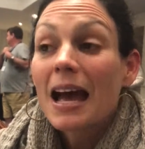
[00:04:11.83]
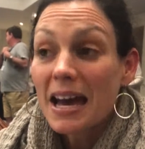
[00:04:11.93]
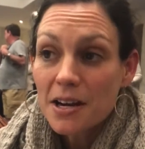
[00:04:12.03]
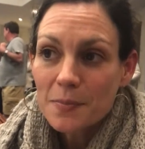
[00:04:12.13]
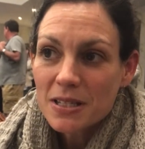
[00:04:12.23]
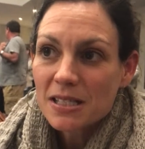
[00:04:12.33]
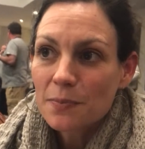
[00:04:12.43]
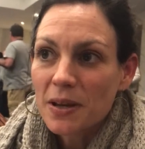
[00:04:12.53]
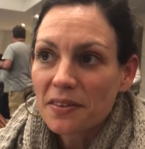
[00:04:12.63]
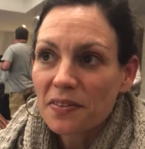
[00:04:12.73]
And I must
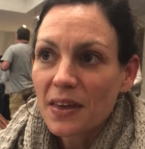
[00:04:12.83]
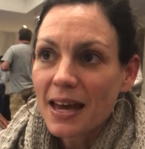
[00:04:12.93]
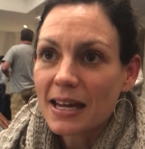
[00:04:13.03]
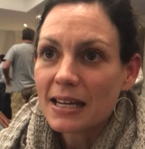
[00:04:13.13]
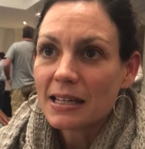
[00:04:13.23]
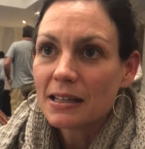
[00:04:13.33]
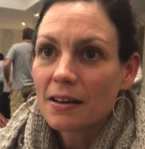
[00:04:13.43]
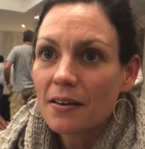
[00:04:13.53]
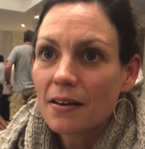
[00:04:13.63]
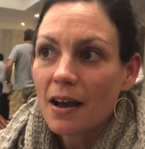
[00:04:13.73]
admit that
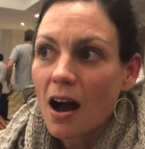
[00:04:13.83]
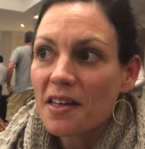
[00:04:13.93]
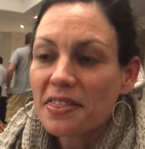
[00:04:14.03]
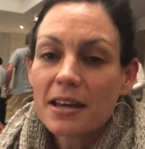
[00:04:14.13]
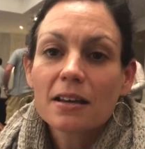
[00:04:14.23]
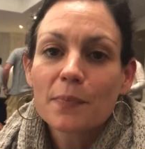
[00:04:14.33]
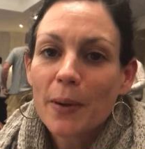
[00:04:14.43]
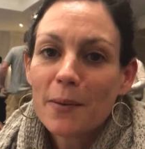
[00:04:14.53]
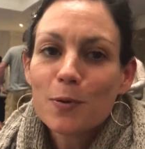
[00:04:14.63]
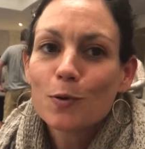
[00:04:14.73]
I think
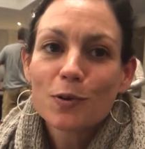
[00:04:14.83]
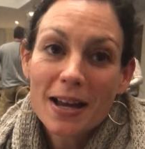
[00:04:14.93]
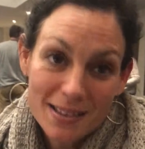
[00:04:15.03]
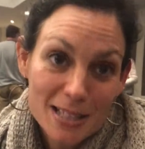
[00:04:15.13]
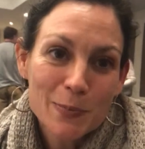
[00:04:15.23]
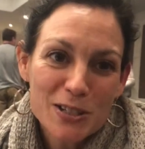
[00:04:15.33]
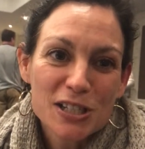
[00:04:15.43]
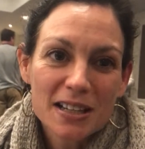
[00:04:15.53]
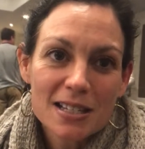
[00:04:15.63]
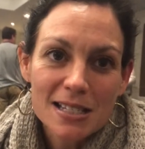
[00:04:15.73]
people,
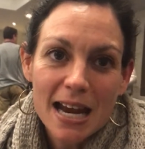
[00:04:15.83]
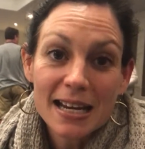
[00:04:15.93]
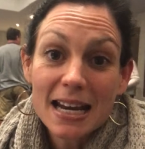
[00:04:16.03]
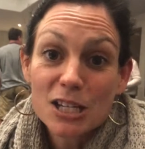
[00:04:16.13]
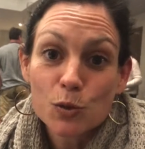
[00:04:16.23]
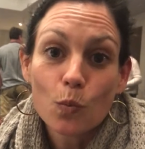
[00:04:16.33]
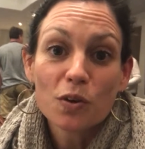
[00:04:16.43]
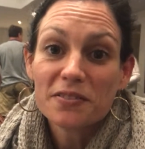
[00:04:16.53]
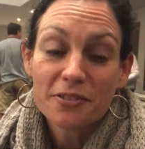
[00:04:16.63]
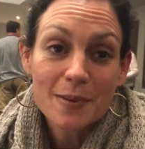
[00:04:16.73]
especially in this day and age,
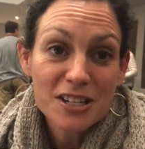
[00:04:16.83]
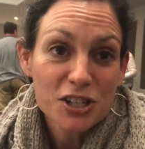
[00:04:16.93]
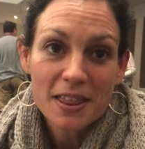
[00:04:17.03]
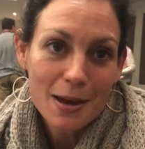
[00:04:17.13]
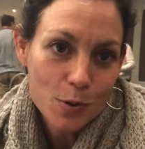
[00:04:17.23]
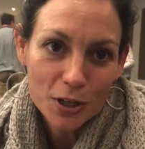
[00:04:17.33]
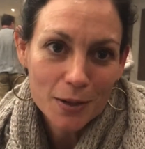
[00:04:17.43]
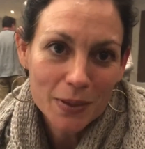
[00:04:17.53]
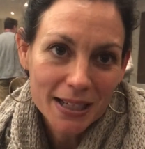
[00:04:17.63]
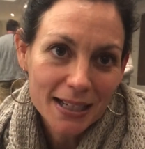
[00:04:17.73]
want information, and they want it
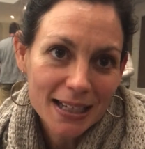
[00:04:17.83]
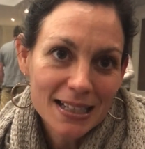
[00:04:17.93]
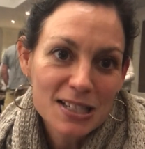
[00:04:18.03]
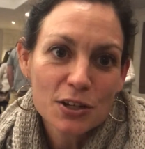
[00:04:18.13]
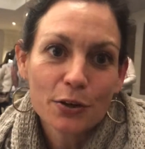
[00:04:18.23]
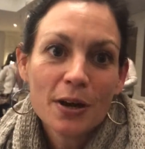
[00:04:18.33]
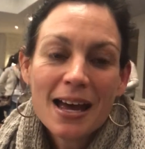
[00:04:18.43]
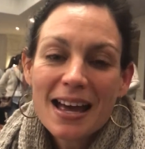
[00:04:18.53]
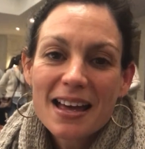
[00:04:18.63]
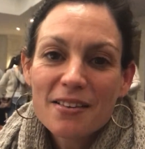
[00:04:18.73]
immediately. So
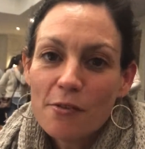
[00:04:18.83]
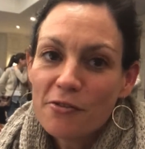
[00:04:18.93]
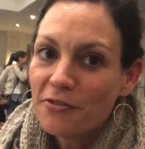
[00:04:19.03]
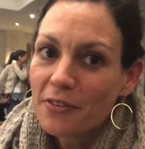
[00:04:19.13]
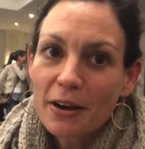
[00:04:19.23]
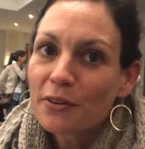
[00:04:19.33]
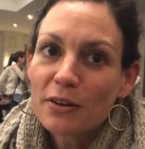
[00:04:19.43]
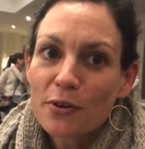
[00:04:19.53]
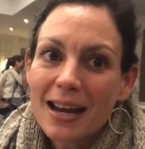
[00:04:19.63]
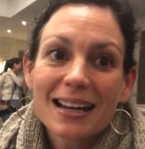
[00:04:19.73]

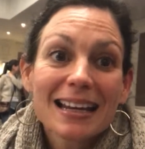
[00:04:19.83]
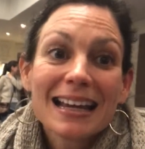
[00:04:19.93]
very rarely.